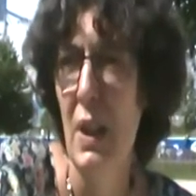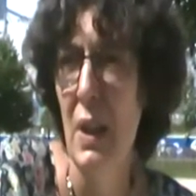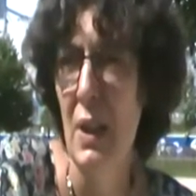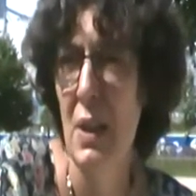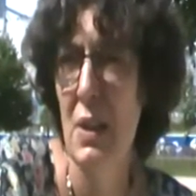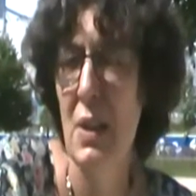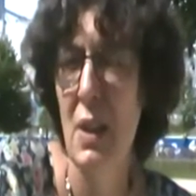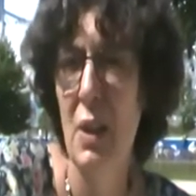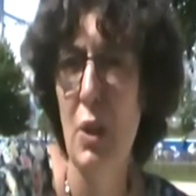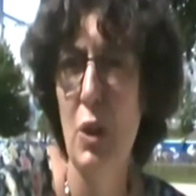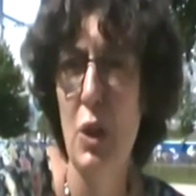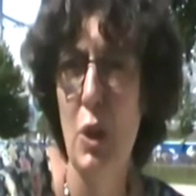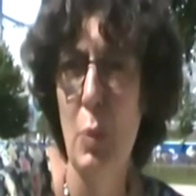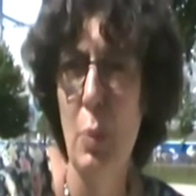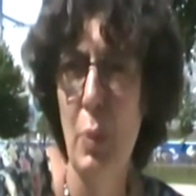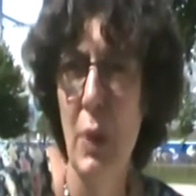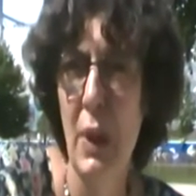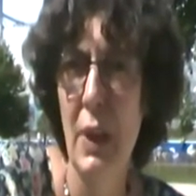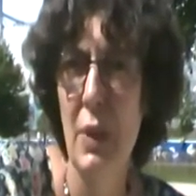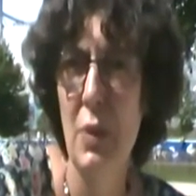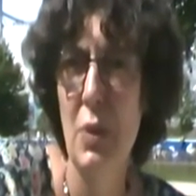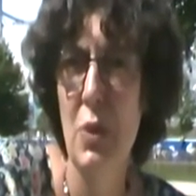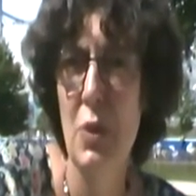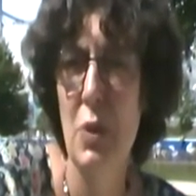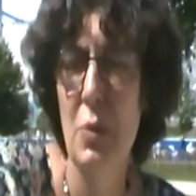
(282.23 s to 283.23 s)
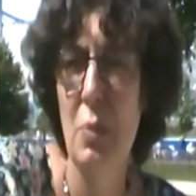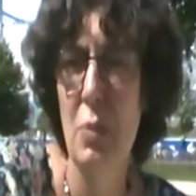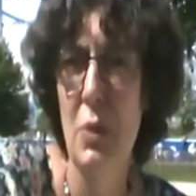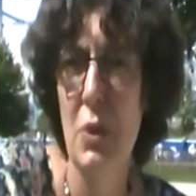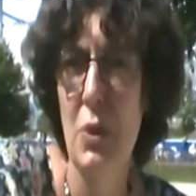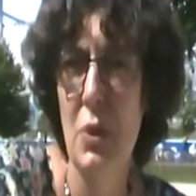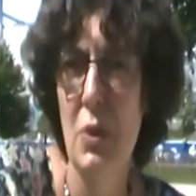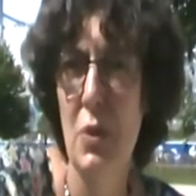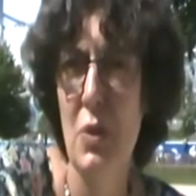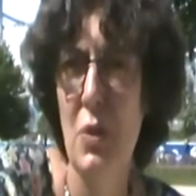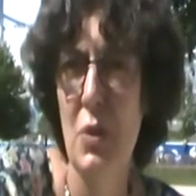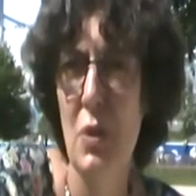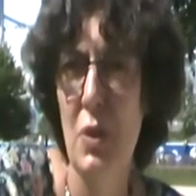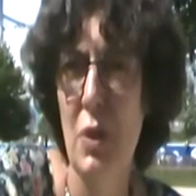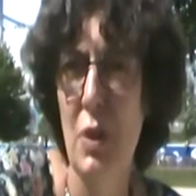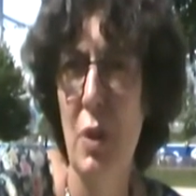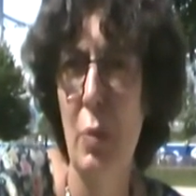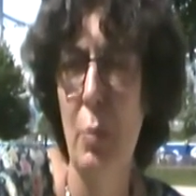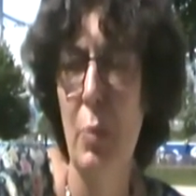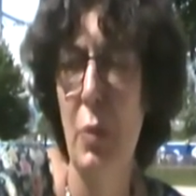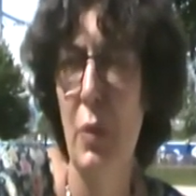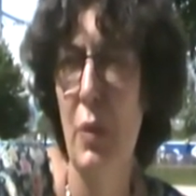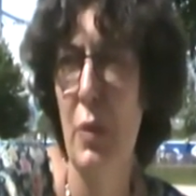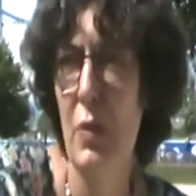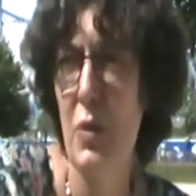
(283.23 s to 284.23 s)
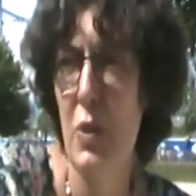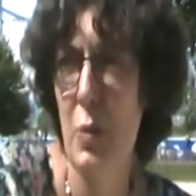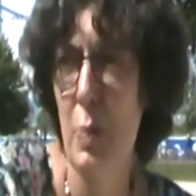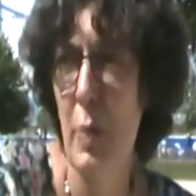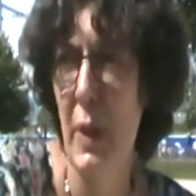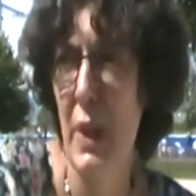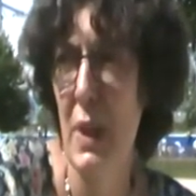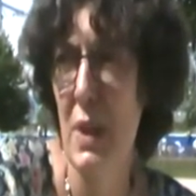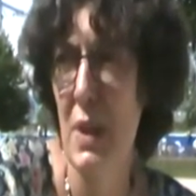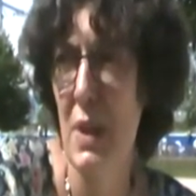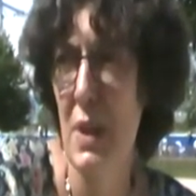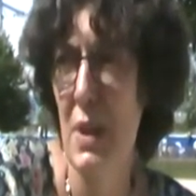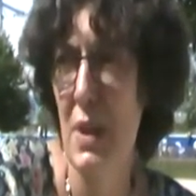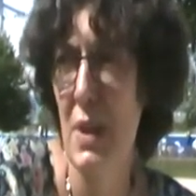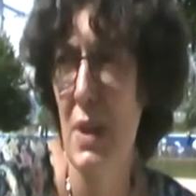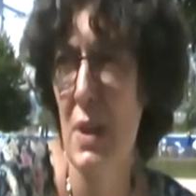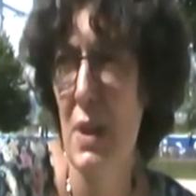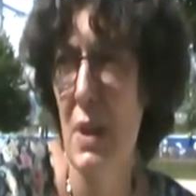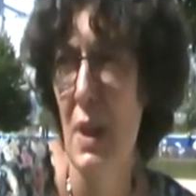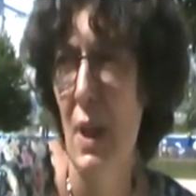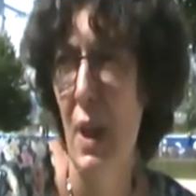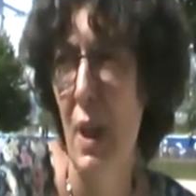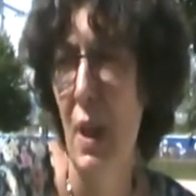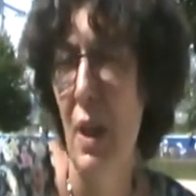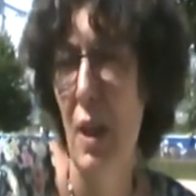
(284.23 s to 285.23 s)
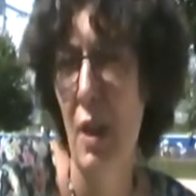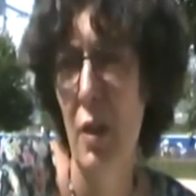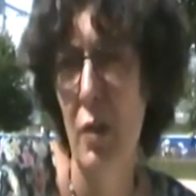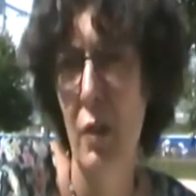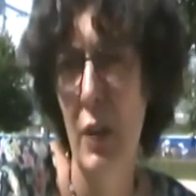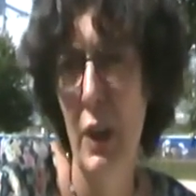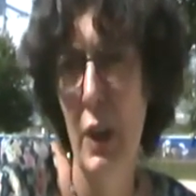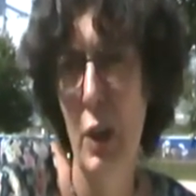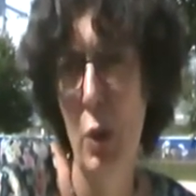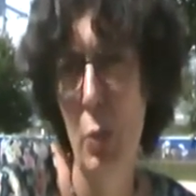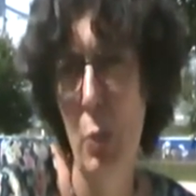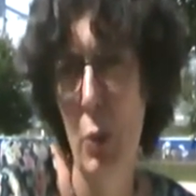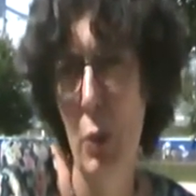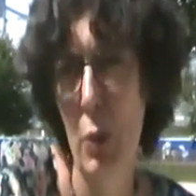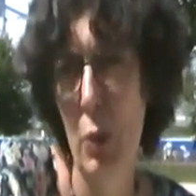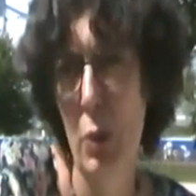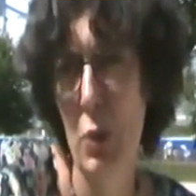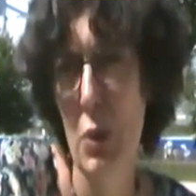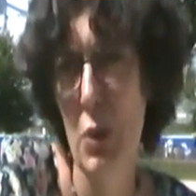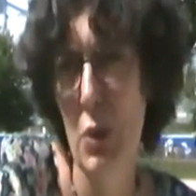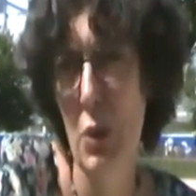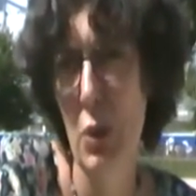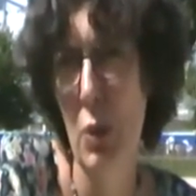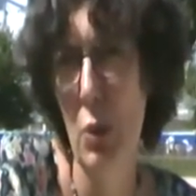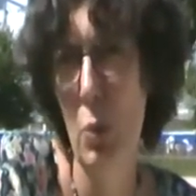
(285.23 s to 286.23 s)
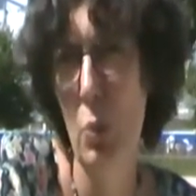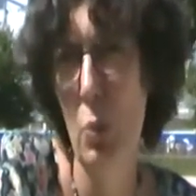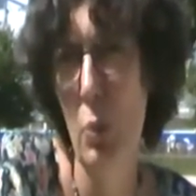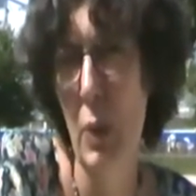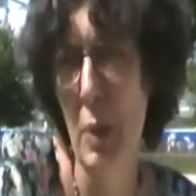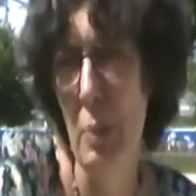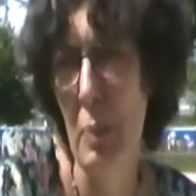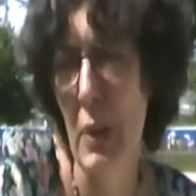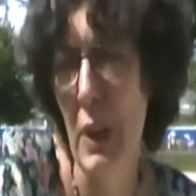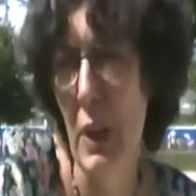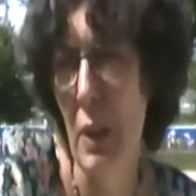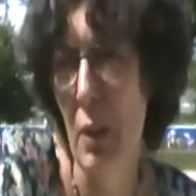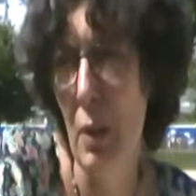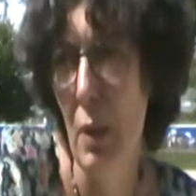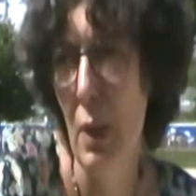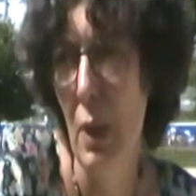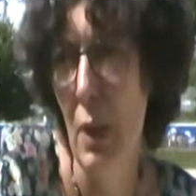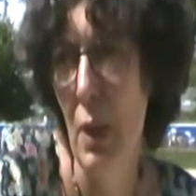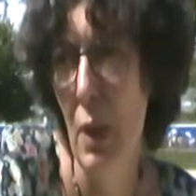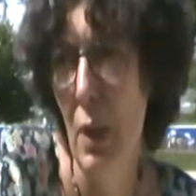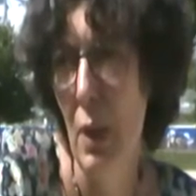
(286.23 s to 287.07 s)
is actually planning to reduce the number of spaces available to women